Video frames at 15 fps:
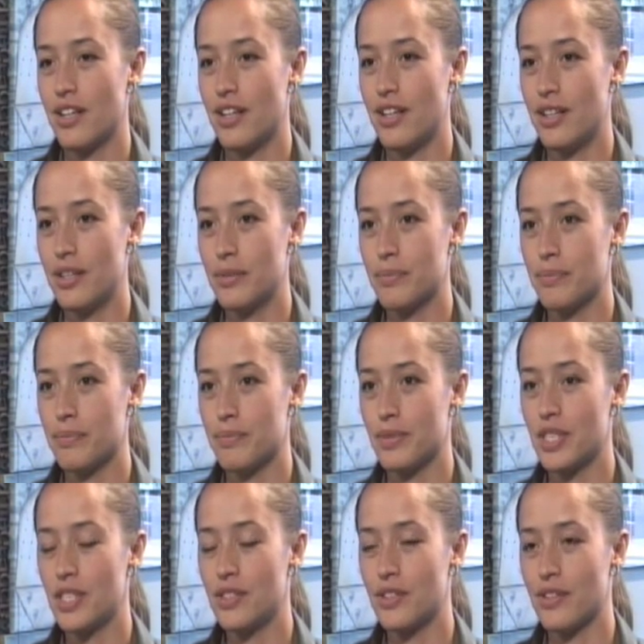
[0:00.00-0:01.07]
um,
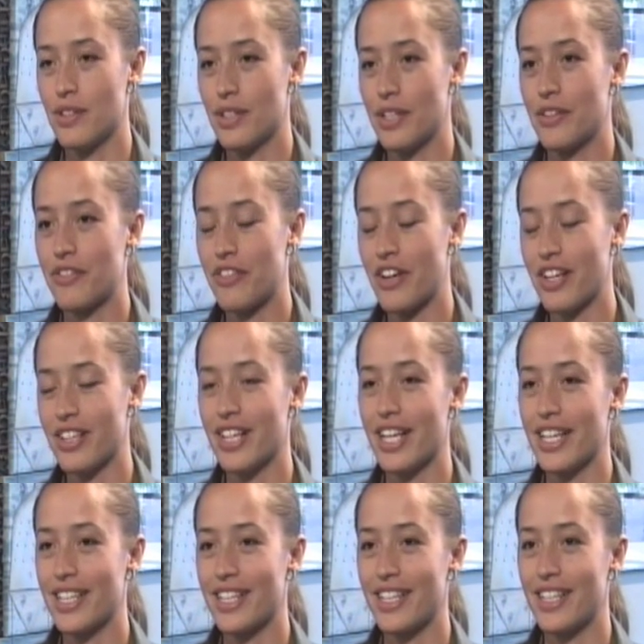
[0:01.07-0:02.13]
you know, it felt
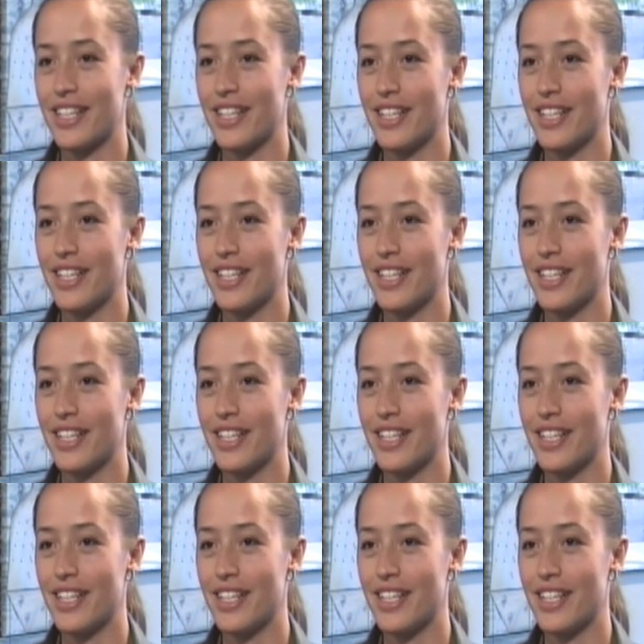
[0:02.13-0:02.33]
like in,